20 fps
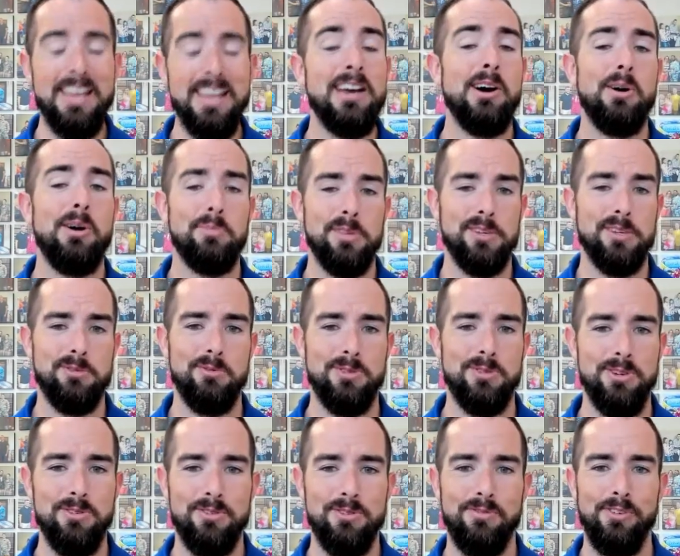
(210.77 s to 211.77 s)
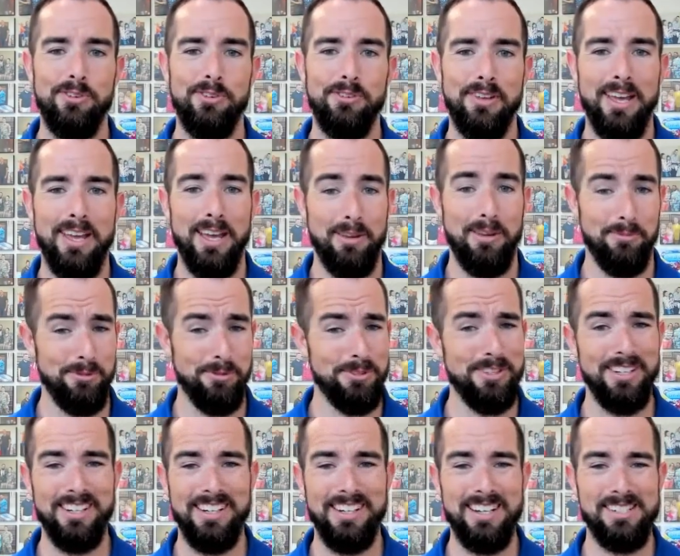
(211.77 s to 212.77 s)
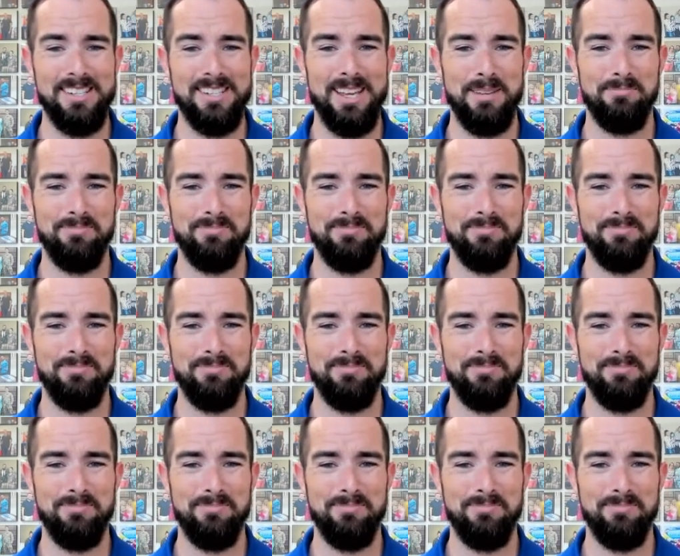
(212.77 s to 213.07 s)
Hope this was useful, and we'll see you next time.